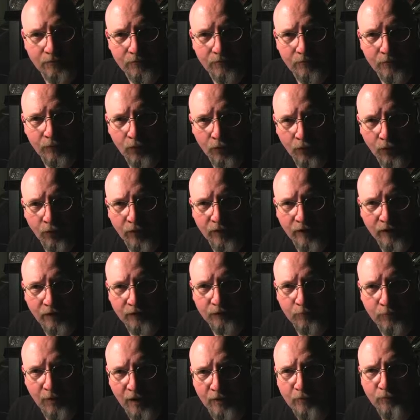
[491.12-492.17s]
you're going to
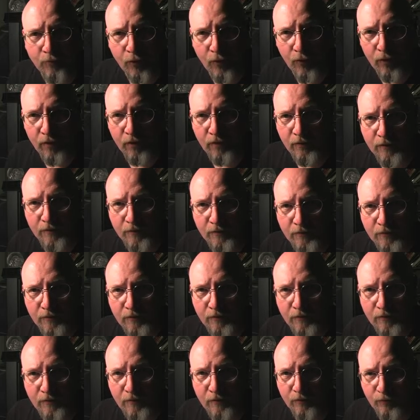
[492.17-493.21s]
expect more
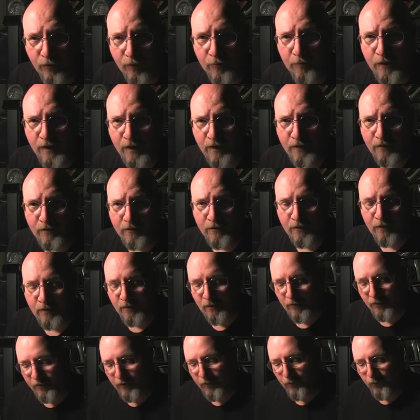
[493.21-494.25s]
from me
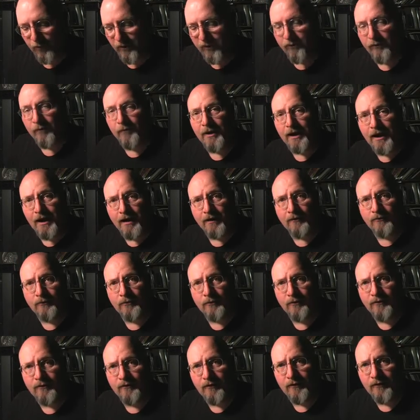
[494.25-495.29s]
than whatever my
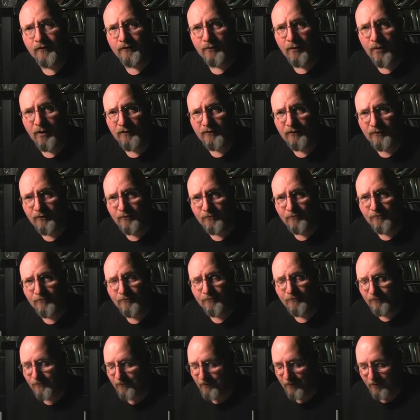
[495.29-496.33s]
answer is to this question.
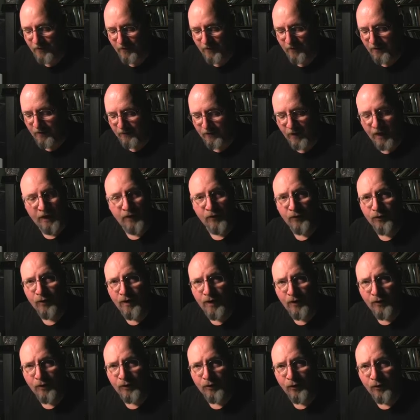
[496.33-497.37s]
I don't know
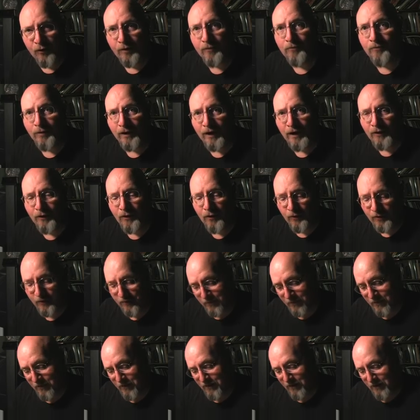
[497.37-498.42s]
how I know it, but I know
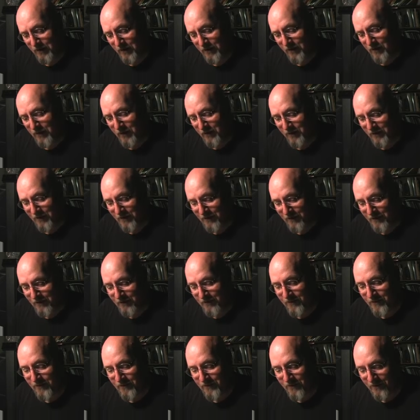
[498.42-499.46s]
it.